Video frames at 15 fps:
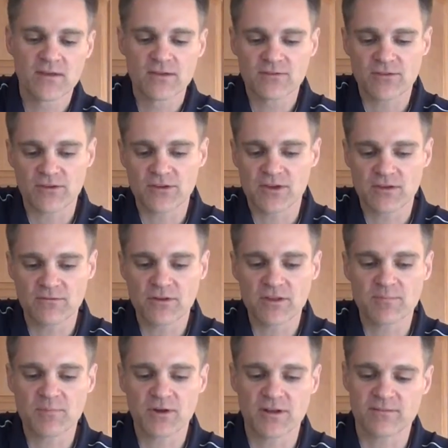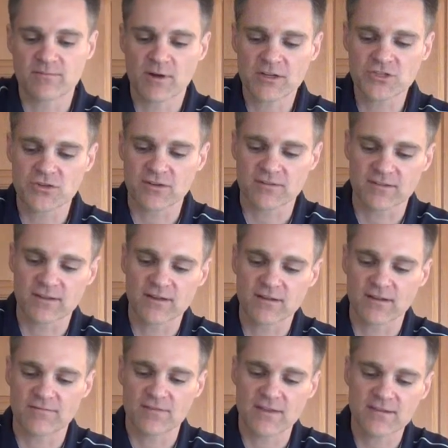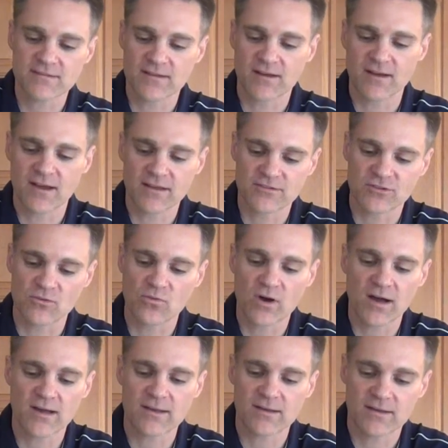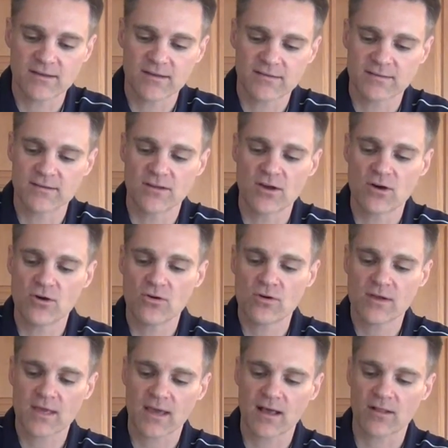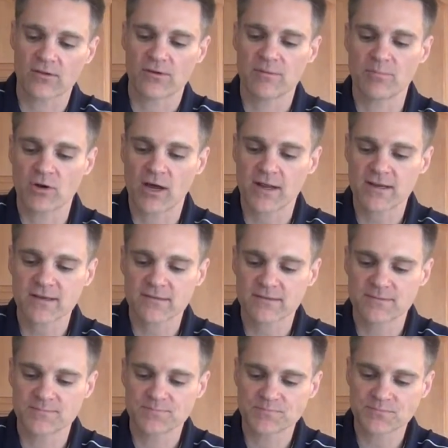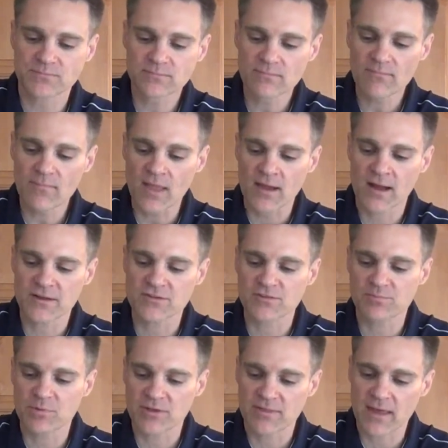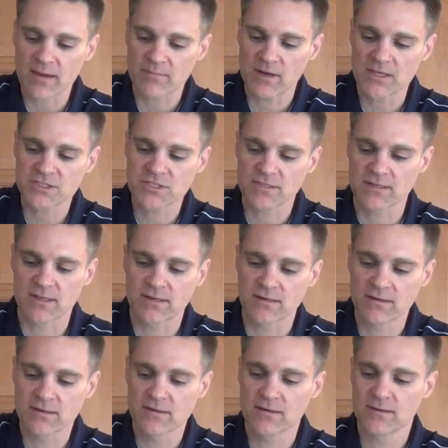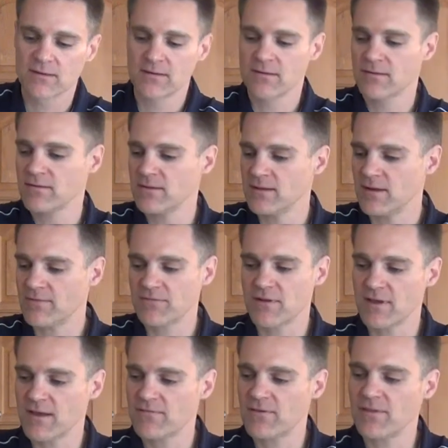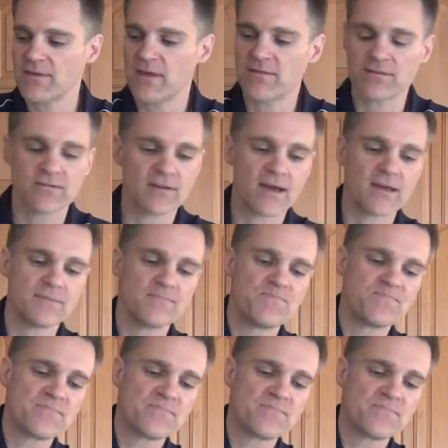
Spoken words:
So you can really put as much or as little of this as you want. It is a no-calorie product. I just put that much and then clean off the knife on the other side.